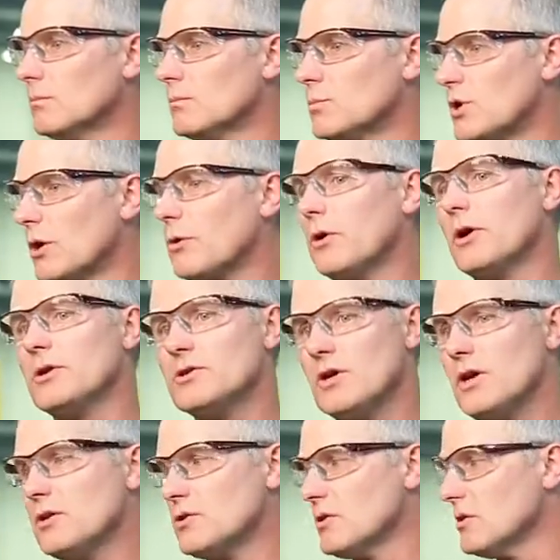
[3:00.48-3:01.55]

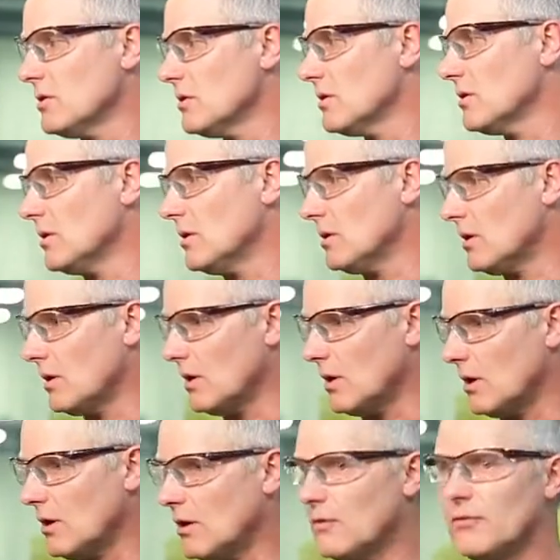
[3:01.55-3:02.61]
Synchronization
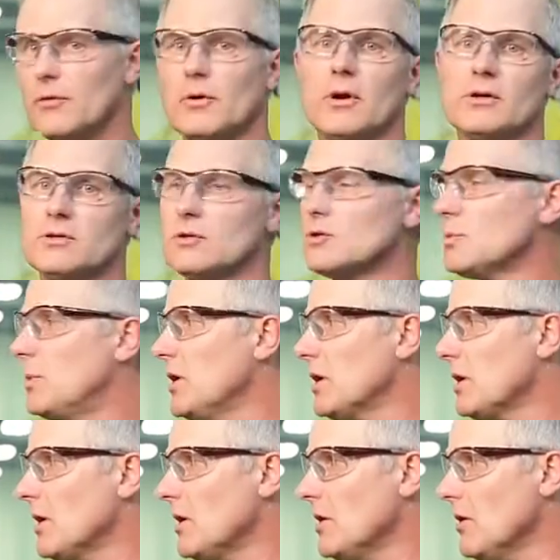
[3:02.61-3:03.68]
for us at
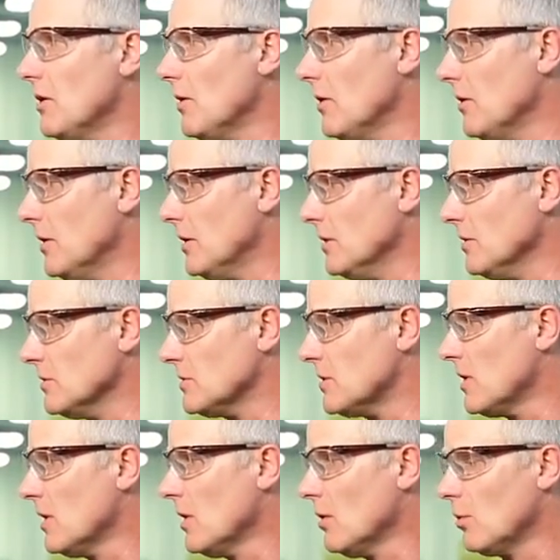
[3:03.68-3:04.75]
Spika here is
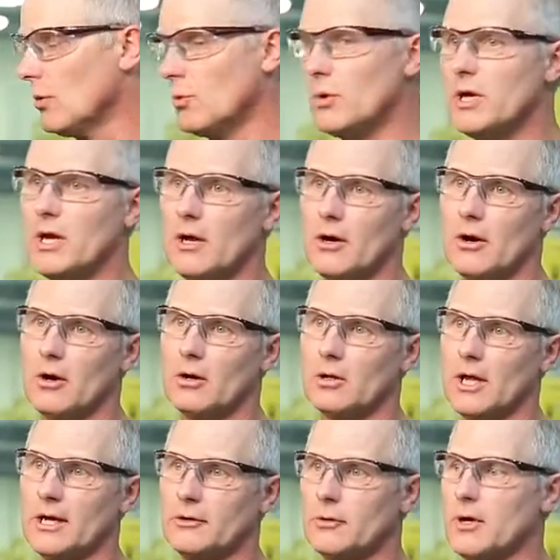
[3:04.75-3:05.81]
when we got our
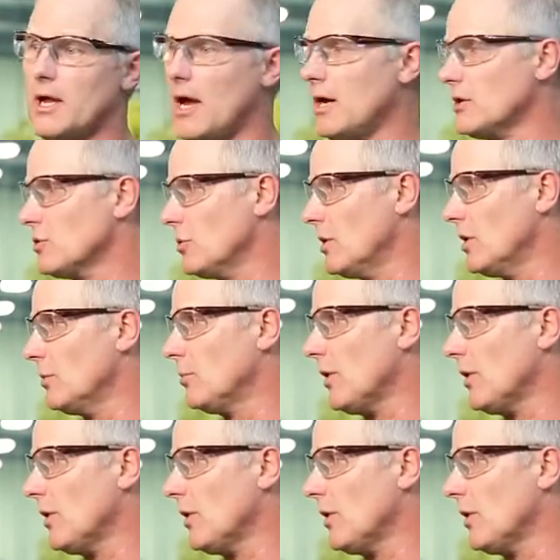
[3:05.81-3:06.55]
electric actuated